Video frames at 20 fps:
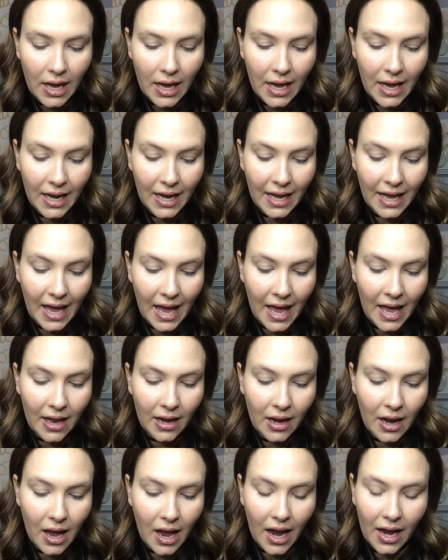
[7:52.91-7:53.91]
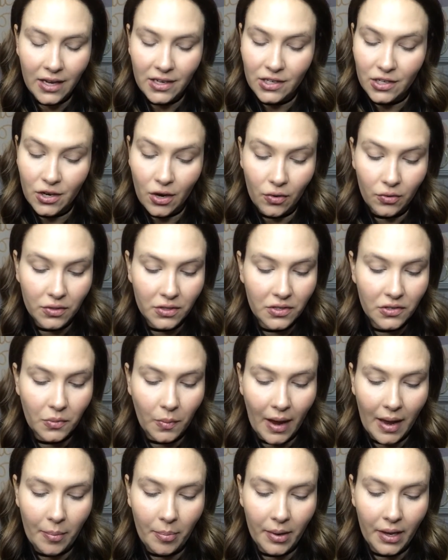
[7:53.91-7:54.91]
And again, I don't
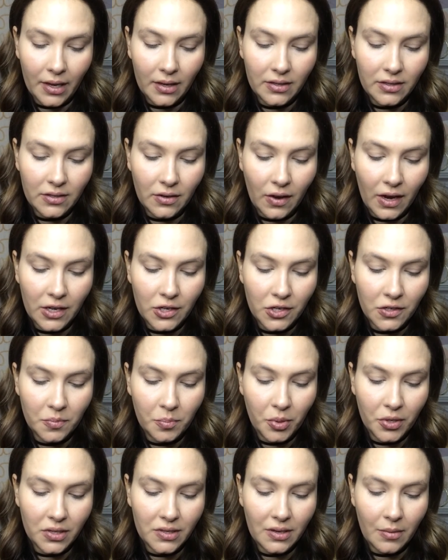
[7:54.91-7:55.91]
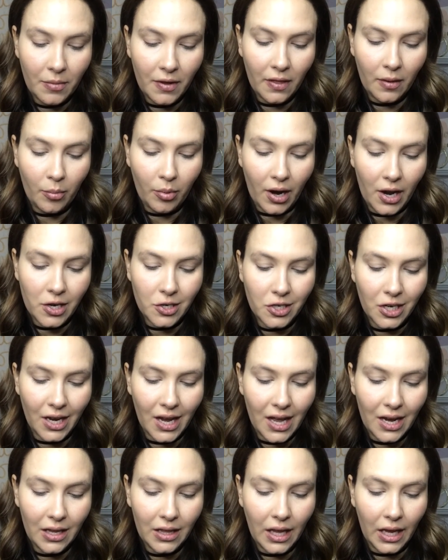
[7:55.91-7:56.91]
swipe it. So I just put some on the brush, I
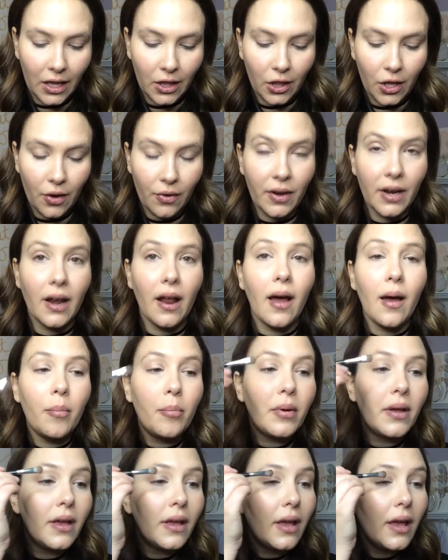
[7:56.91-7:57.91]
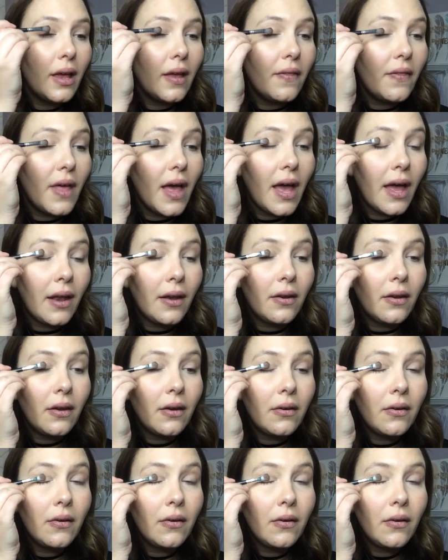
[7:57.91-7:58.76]
kind of like load it up, and then